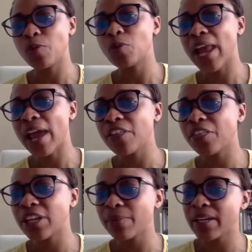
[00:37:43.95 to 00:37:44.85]
Now, we will have a
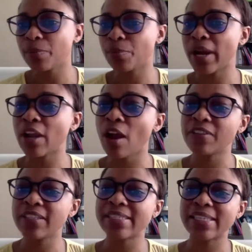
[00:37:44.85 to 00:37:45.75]
30-minute break
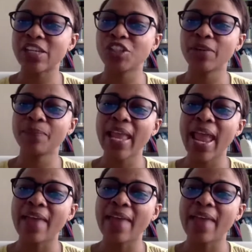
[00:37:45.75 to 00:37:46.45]
after this session,